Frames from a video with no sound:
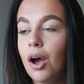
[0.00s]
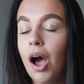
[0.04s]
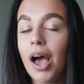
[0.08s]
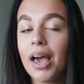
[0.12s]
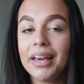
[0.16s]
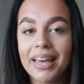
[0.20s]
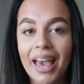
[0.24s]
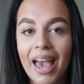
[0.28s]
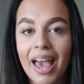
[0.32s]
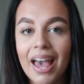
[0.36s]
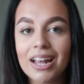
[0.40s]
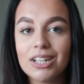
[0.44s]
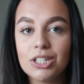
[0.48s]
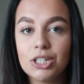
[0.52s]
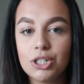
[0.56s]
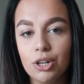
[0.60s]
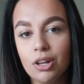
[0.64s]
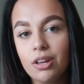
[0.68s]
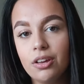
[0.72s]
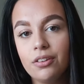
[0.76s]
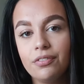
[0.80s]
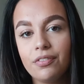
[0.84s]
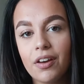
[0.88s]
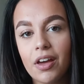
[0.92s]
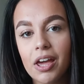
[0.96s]
I can
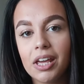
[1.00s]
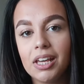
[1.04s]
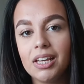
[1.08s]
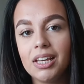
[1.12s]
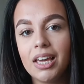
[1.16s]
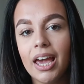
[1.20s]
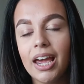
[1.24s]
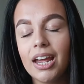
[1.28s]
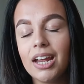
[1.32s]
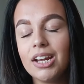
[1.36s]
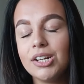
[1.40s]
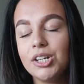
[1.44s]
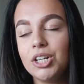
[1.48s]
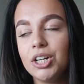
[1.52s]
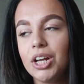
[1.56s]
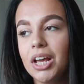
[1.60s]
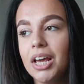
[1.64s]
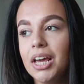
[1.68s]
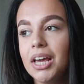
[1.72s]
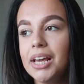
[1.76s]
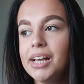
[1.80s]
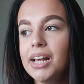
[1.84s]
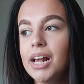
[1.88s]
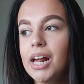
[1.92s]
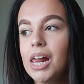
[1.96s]
do 30
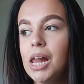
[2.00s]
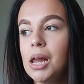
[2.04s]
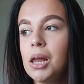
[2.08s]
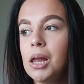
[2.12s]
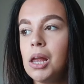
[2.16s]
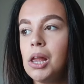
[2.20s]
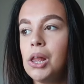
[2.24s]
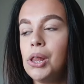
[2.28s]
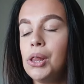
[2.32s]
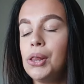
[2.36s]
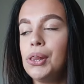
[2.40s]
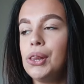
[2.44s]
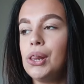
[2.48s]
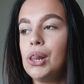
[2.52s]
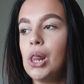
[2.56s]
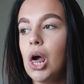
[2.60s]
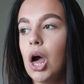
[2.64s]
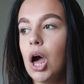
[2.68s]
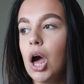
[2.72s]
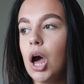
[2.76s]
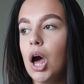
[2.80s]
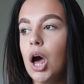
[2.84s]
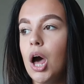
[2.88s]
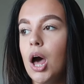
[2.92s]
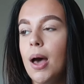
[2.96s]
kg,
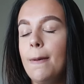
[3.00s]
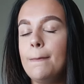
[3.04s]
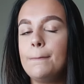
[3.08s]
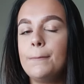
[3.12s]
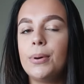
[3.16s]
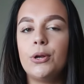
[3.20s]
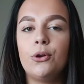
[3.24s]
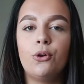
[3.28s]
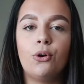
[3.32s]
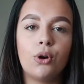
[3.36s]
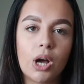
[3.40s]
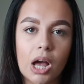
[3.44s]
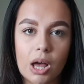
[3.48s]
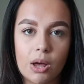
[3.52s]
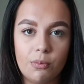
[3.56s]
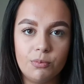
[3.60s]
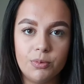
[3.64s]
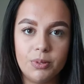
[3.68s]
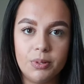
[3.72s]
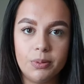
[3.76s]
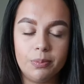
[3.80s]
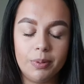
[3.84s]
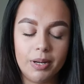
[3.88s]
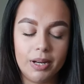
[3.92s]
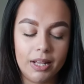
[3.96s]
um, but not
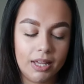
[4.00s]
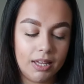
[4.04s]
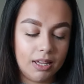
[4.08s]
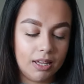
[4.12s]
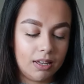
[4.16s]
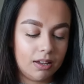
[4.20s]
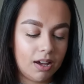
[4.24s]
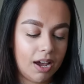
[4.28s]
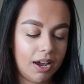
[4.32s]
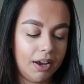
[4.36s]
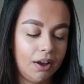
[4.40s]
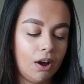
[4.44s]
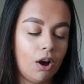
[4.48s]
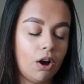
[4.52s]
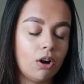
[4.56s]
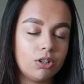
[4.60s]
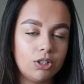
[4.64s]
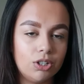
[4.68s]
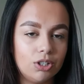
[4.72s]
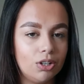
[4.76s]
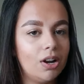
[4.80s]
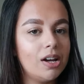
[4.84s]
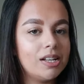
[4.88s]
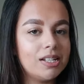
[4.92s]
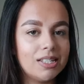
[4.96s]
comfortably. I
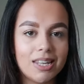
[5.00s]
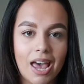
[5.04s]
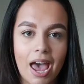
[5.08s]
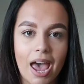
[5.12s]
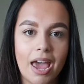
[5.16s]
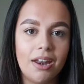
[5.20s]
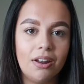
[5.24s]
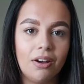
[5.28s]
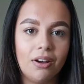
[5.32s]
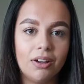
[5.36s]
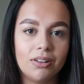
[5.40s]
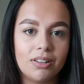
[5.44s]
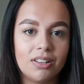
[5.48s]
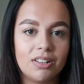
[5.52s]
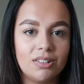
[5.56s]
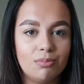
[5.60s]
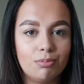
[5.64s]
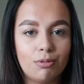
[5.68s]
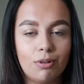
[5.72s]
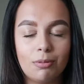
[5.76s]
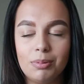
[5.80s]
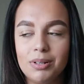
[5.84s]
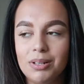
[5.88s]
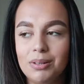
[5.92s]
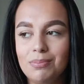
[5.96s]
can't do like 10. I can
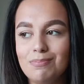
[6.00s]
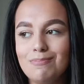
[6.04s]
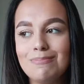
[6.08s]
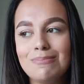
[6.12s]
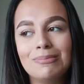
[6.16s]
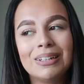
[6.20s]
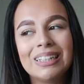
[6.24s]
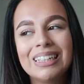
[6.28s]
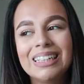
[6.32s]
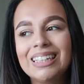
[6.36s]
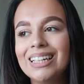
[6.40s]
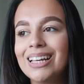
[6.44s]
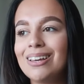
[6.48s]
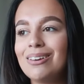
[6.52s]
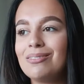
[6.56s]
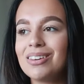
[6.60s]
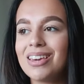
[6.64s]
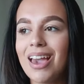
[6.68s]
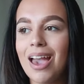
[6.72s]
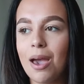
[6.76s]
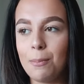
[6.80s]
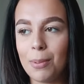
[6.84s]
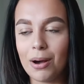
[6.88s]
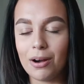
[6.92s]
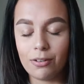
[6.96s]
probably
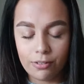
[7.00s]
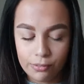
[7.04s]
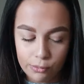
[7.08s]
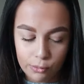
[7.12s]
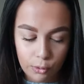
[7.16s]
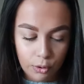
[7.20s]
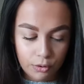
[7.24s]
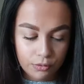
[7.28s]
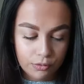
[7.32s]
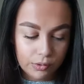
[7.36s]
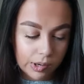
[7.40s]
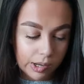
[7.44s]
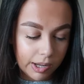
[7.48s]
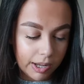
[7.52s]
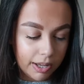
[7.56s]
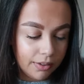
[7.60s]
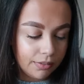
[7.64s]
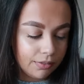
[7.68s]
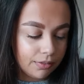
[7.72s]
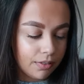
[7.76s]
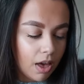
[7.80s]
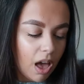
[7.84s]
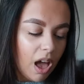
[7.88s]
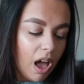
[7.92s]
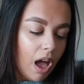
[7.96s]
get about four or
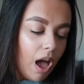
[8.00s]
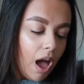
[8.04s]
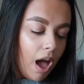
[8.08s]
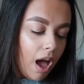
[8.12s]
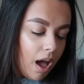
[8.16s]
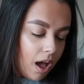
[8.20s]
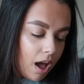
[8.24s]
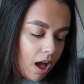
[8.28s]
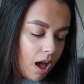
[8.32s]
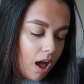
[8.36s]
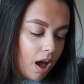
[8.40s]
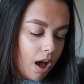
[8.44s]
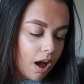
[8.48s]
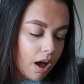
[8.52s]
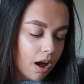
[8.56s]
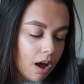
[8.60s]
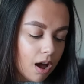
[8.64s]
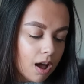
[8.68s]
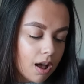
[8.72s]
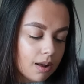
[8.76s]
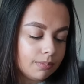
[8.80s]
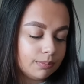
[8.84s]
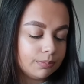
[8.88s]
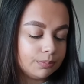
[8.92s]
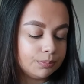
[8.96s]
five.
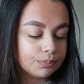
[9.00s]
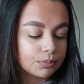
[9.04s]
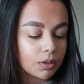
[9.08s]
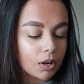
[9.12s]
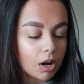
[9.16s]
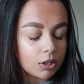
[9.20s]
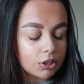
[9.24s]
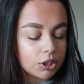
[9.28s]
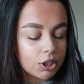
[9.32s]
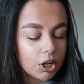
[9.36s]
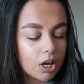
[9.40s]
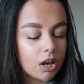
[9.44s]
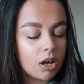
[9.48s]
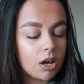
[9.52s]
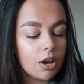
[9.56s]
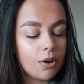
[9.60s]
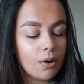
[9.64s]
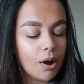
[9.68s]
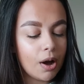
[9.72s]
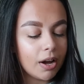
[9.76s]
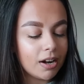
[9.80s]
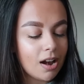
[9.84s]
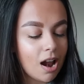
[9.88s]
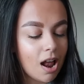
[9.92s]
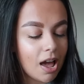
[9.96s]
Um, two,
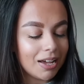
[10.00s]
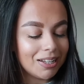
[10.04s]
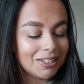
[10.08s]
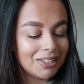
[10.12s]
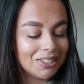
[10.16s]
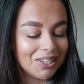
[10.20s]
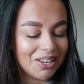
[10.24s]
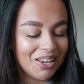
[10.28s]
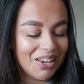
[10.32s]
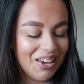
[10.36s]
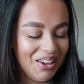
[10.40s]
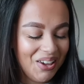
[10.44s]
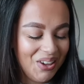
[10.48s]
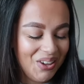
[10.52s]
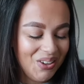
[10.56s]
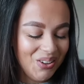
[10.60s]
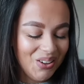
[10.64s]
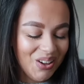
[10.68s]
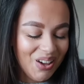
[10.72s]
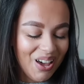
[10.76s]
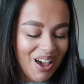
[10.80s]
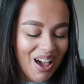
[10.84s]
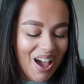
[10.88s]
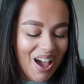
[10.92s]
I'd like to